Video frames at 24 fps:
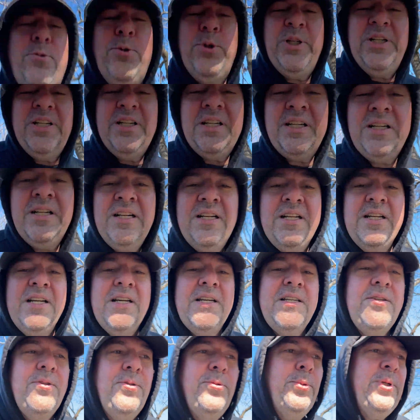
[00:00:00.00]
where
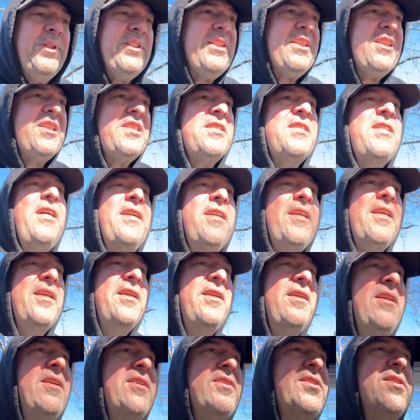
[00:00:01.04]
you really study
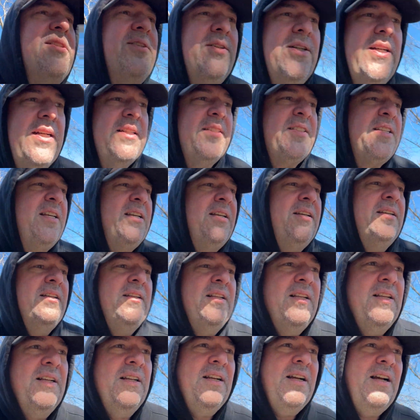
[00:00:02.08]
stories
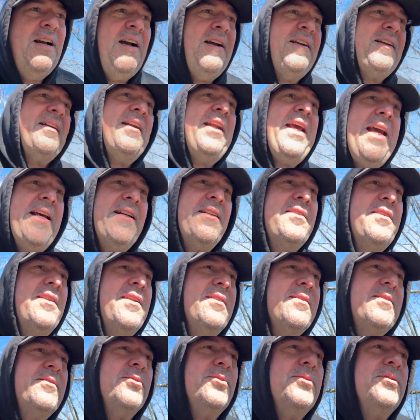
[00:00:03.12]
on an
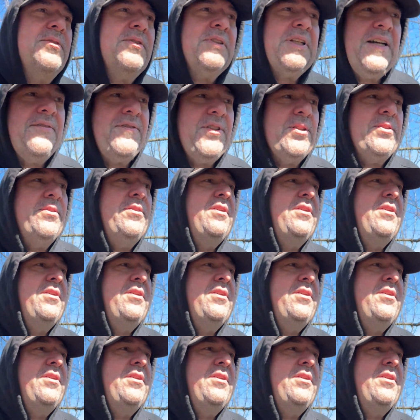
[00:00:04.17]
analytical level